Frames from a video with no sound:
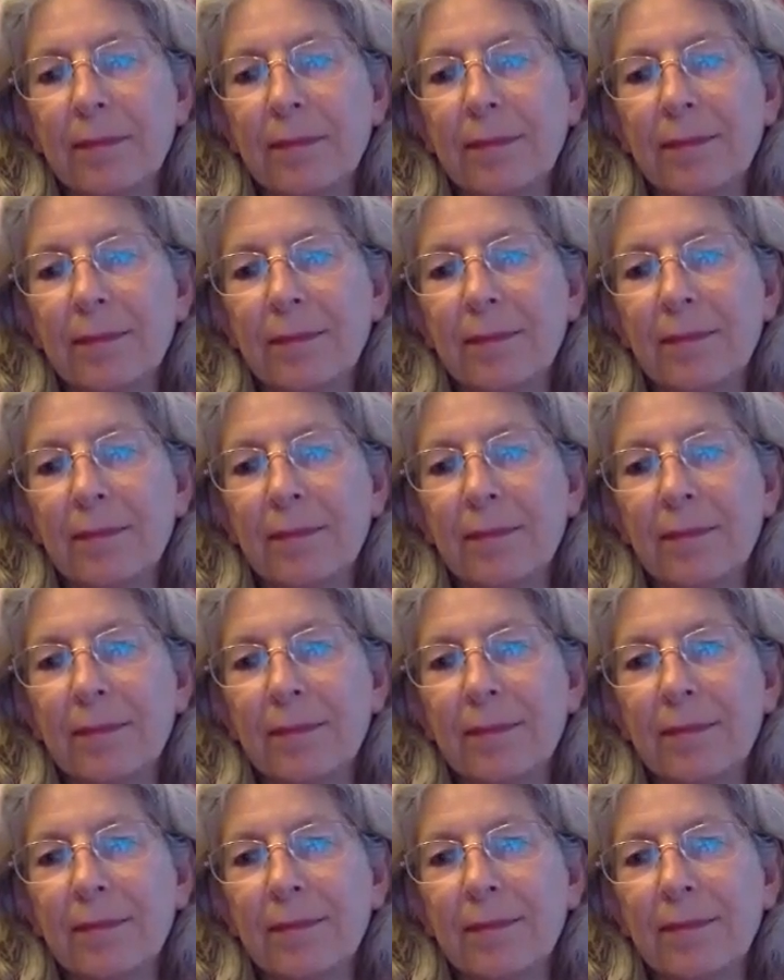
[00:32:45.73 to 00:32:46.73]

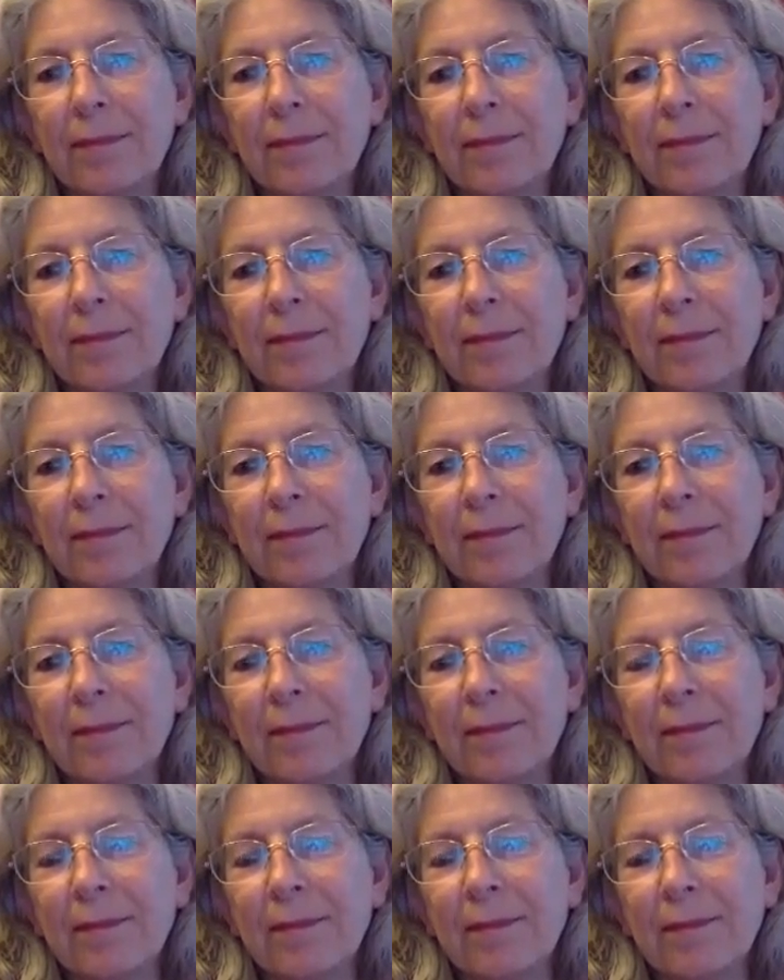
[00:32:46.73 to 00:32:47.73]

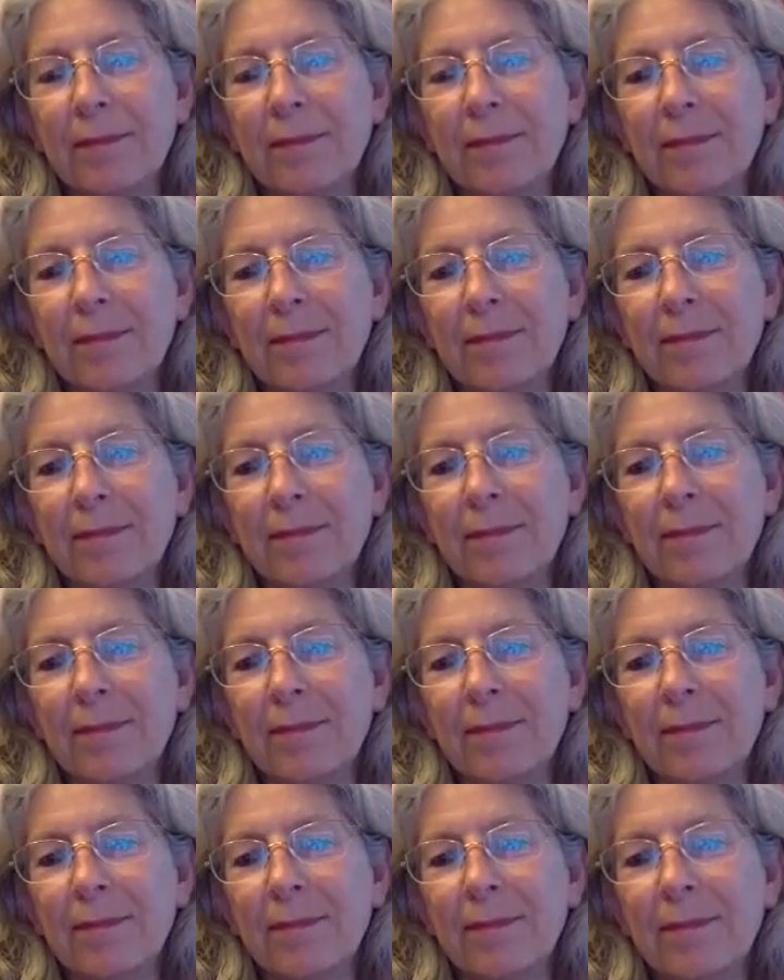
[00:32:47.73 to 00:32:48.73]

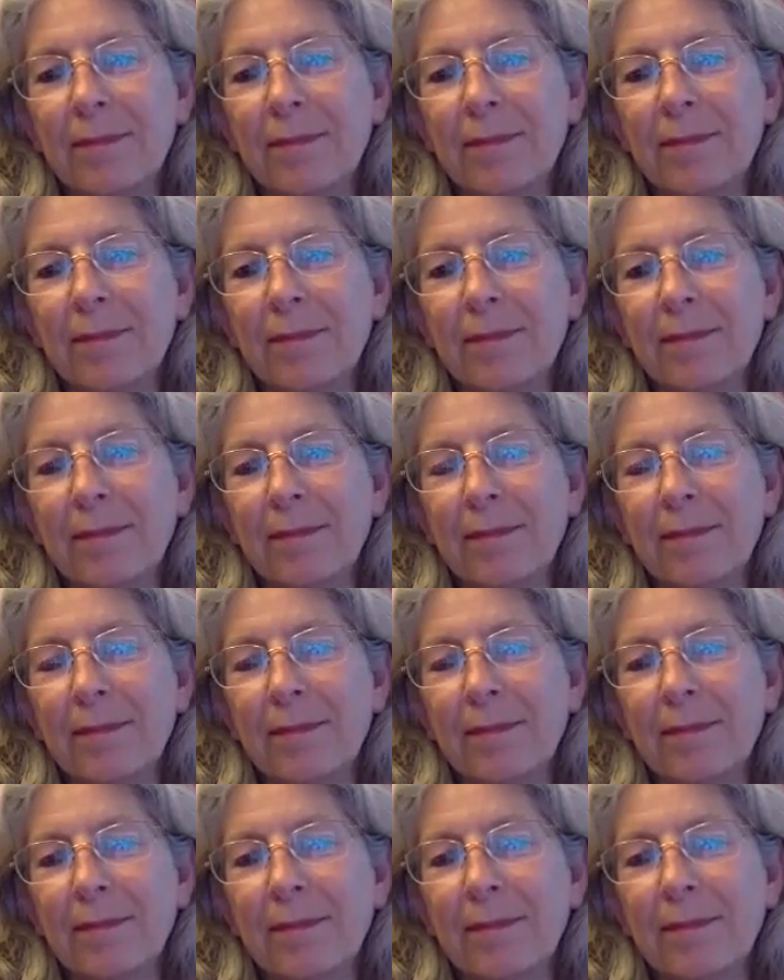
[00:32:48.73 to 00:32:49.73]

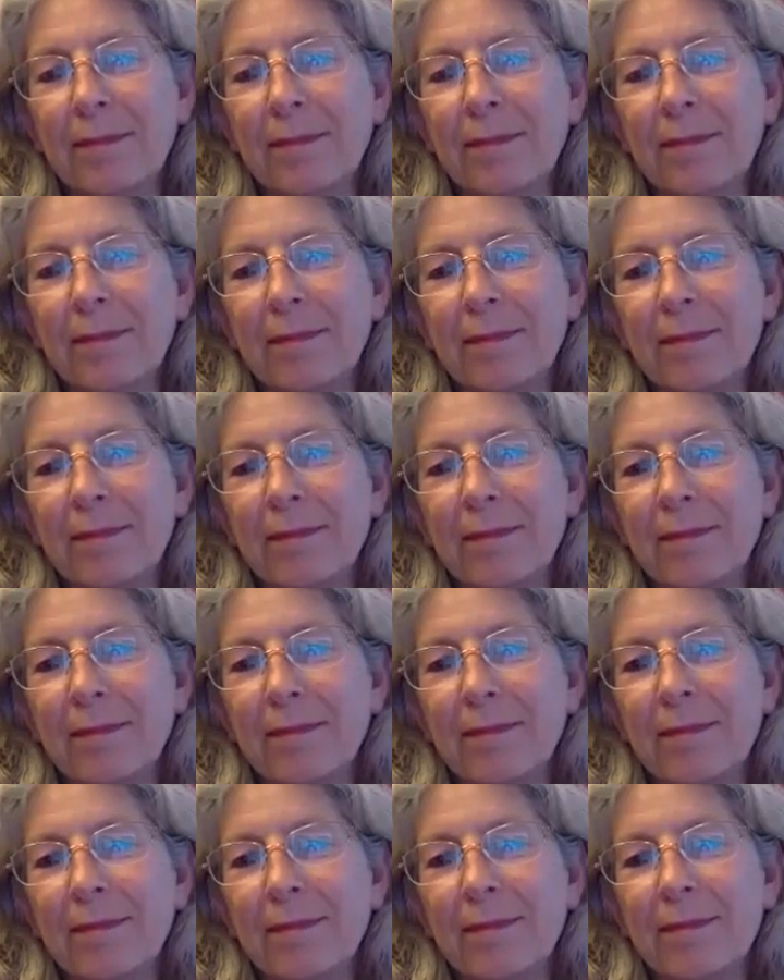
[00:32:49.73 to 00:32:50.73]

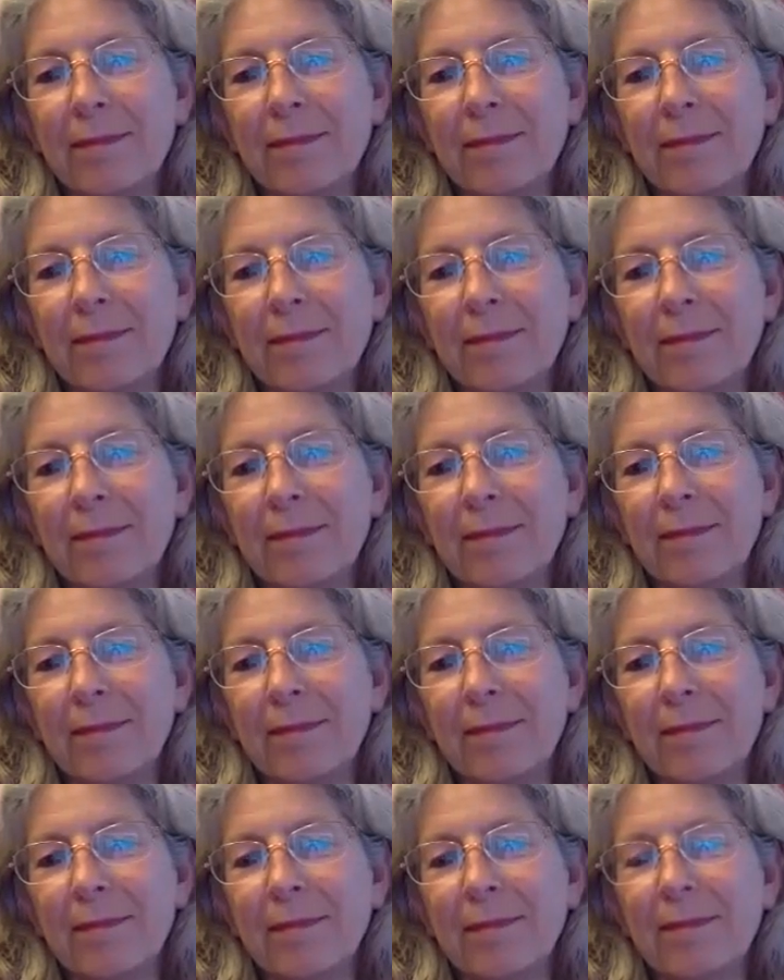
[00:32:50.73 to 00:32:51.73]

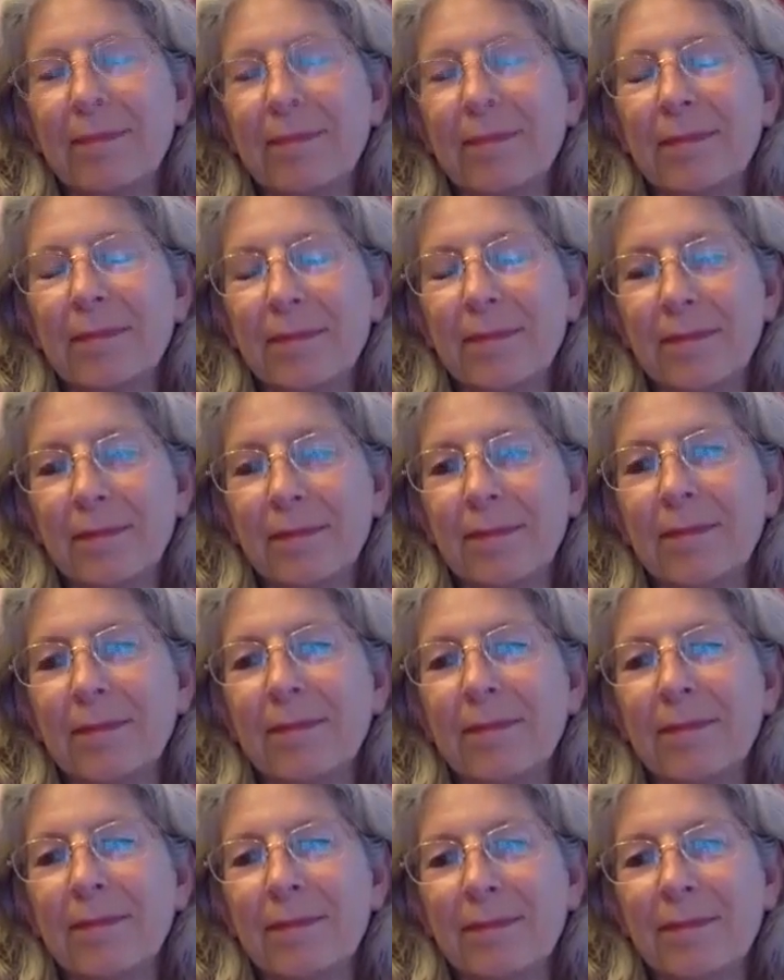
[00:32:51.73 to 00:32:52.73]

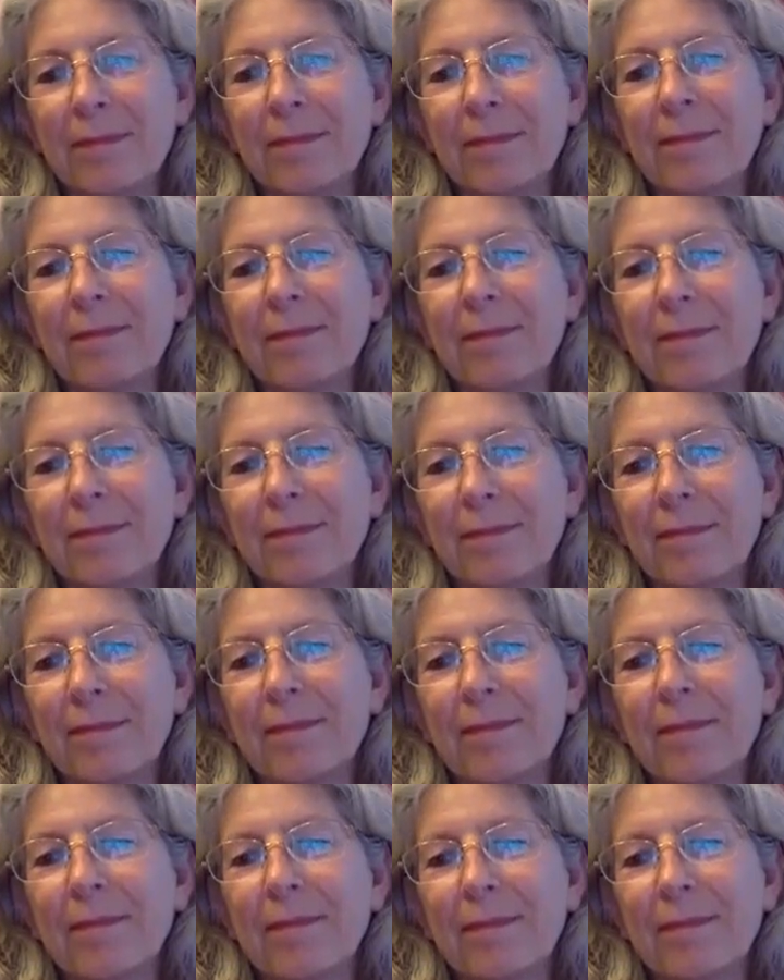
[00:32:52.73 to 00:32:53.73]
(silent)